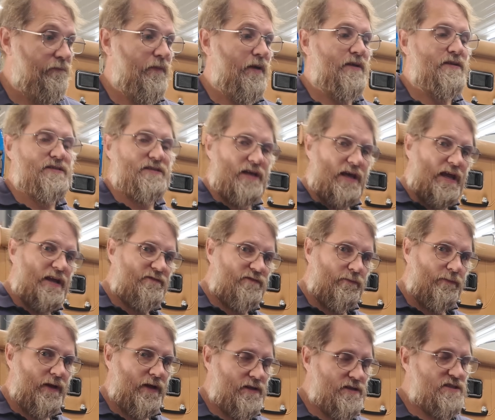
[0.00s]
aside
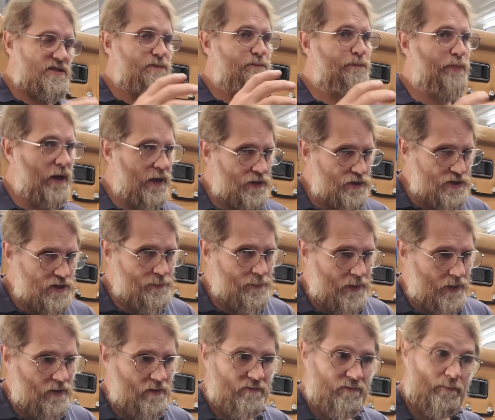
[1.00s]
from a spongy
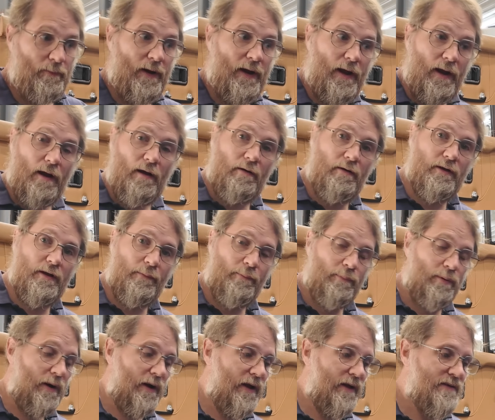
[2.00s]
pedal from air in the
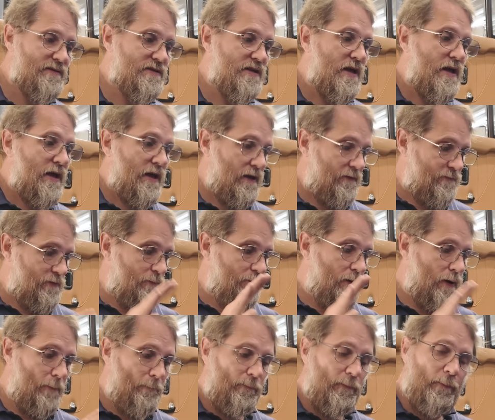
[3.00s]
brakes, if you
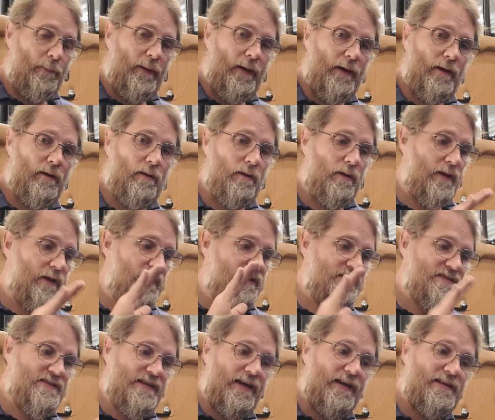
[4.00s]
pump the pedal and a
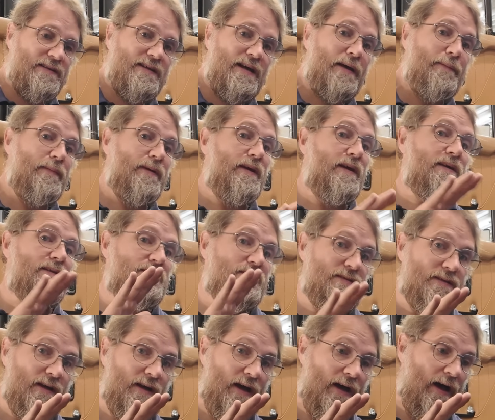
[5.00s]
second time it gets
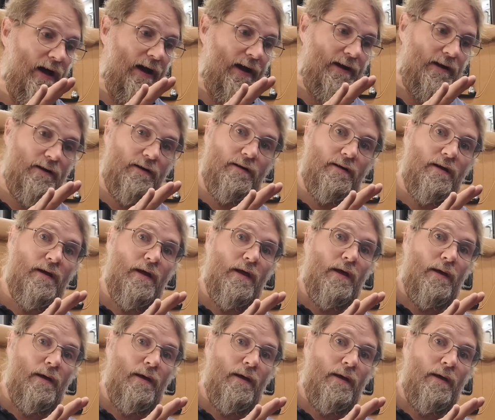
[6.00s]
higher,